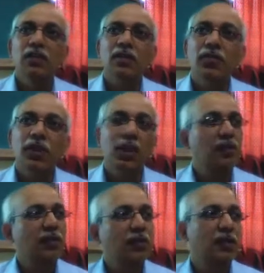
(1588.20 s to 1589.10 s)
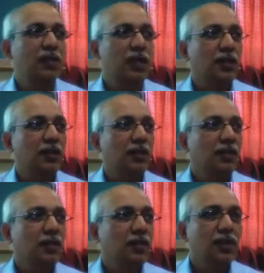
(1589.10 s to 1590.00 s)
we can decide
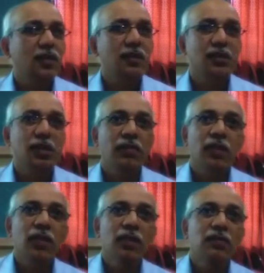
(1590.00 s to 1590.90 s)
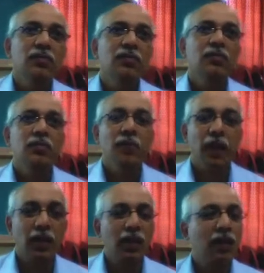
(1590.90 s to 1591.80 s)
that this is having a by
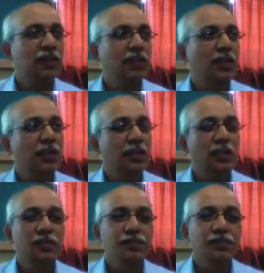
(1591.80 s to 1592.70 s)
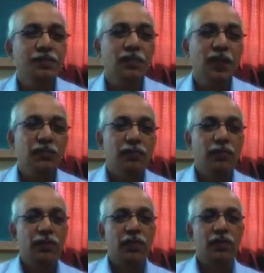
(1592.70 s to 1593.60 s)
and large dedicated
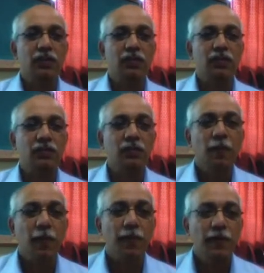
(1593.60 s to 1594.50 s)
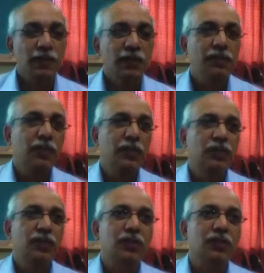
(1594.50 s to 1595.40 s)
functionality. This is the first
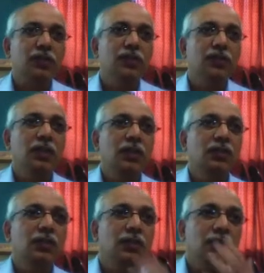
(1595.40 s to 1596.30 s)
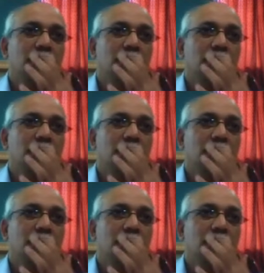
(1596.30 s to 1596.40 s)
question. The next question is